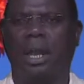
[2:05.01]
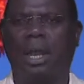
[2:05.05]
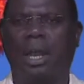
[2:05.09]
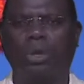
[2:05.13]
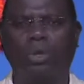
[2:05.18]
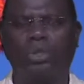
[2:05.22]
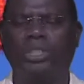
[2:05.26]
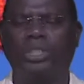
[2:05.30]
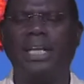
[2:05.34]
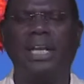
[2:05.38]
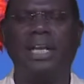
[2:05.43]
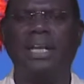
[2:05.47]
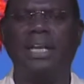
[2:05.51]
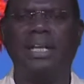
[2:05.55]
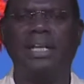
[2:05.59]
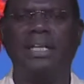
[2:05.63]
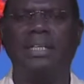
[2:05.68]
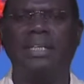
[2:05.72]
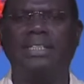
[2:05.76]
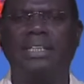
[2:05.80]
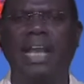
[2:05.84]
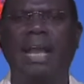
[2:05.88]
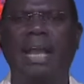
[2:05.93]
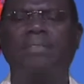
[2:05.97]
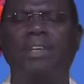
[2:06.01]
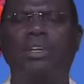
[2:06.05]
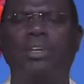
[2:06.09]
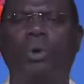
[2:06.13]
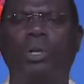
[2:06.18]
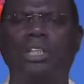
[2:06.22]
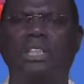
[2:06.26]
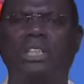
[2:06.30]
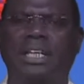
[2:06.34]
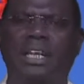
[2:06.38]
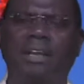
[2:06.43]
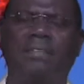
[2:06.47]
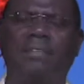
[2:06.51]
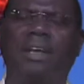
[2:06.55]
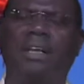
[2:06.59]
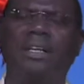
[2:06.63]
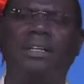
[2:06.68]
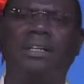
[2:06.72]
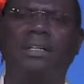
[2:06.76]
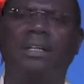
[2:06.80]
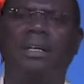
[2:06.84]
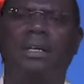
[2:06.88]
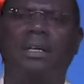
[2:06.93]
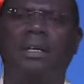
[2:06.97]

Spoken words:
You see, David was given